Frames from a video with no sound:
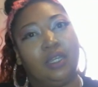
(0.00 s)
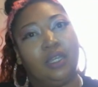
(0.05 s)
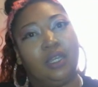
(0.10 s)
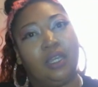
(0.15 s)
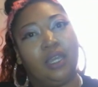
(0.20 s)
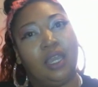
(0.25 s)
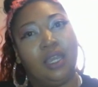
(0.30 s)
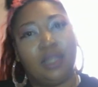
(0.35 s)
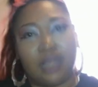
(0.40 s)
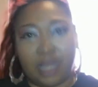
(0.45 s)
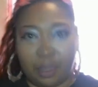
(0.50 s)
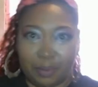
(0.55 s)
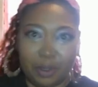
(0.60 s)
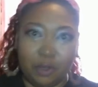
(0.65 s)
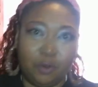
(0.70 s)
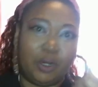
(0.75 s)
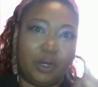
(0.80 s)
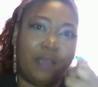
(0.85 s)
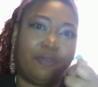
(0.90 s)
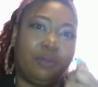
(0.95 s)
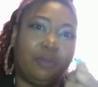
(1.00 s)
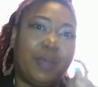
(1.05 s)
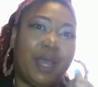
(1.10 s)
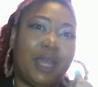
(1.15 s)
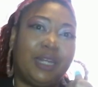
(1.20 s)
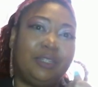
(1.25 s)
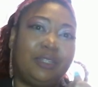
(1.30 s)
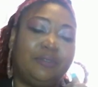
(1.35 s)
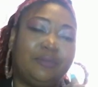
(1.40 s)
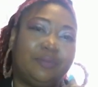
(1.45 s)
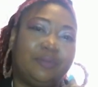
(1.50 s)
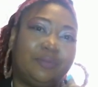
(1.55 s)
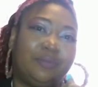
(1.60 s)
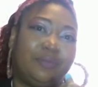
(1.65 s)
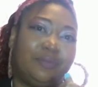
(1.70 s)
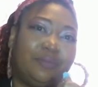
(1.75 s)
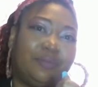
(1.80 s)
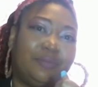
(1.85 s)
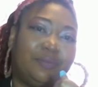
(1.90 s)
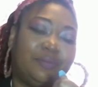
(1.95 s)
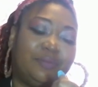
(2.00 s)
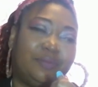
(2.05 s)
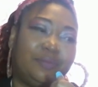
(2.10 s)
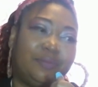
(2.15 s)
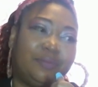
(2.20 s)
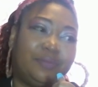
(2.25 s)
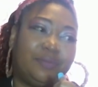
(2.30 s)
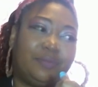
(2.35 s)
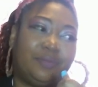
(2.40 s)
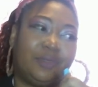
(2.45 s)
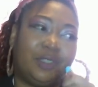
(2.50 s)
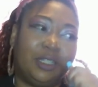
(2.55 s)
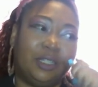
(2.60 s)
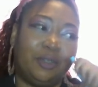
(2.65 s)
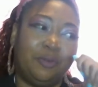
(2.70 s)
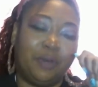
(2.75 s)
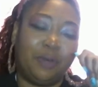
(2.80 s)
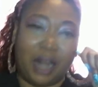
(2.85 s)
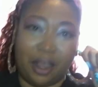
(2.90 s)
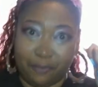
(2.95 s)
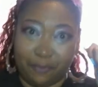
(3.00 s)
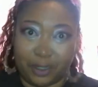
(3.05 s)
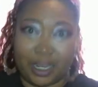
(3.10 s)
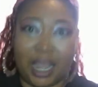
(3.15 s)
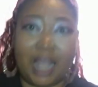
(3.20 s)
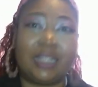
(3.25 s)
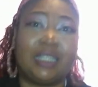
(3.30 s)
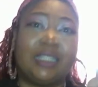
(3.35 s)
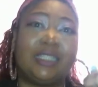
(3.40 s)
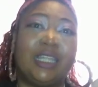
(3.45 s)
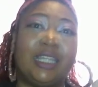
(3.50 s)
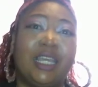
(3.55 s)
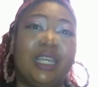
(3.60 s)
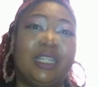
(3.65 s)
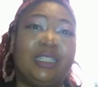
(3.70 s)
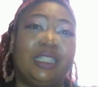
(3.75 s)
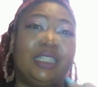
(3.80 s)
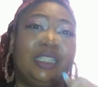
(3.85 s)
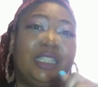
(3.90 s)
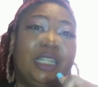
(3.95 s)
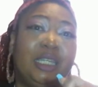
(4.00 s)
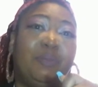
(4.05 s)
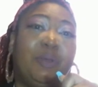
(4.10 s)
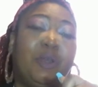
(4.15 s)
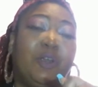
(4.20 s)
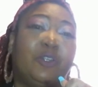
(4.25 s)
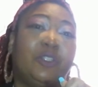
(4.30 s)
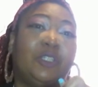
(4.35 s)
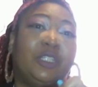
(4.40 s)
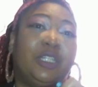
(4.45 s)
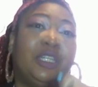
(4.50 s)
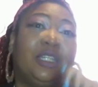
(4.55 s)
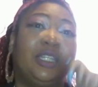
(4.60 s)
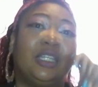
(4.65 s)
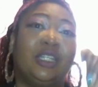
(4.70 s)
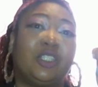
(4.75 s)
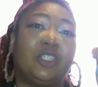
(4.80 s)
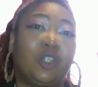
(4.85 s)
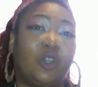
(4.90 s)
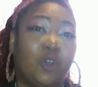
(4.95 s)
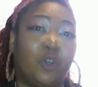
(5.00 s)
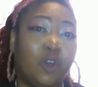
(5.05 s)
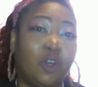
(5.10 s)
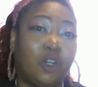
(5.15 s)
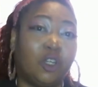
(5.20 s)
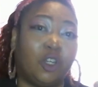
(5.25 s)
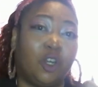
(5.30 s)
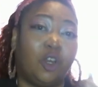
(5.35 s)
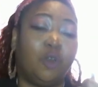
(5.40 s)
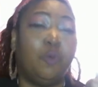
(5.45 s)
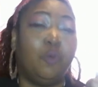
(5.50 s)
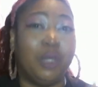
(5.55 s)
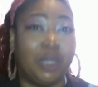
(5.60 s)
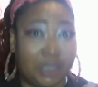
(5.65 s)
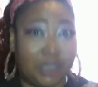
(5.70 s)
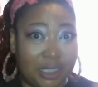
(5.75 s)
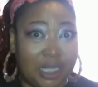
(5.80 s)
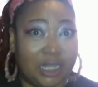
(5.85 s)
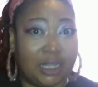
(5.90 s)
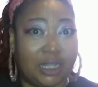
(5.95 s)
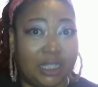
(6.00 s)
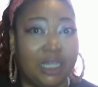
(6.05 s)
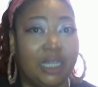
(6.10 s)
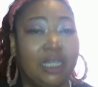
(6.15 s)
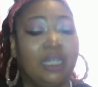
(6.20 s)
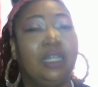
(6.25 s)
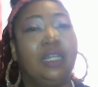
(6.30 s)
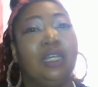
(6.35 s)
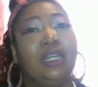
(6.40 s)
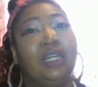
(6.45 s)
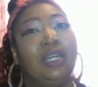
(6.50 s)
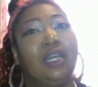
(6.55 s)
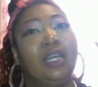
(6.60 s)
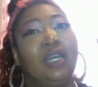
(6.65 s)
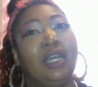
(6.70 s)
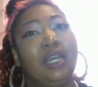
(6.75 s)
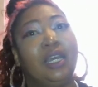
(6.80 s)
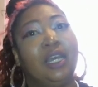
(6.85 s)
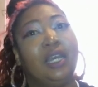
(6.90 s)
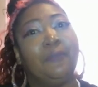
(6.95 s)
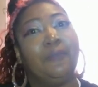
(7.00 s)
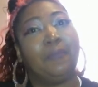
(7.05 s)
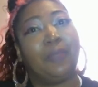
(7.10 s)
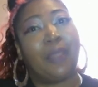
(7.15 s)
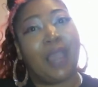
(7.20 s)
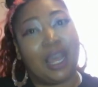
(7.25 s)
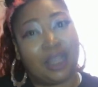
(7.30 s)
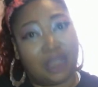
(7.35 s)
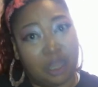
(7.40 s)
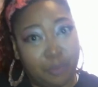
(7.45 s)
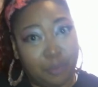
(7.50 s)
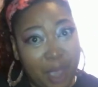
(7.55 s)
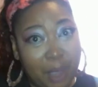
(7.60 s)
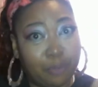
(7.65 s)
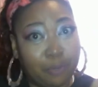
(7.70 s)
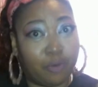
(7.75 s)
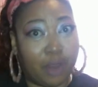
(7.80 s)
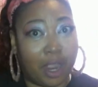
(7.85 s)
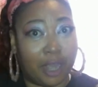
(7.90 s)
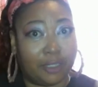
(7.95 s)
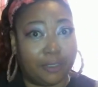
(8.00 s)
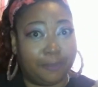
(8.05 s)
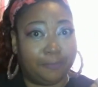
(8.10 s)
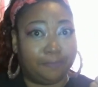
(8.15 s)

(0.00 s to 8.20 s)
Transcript: And they moon everybody. What I forgot to say is the T-Birds did this earlier with Cynthia at the pep rally.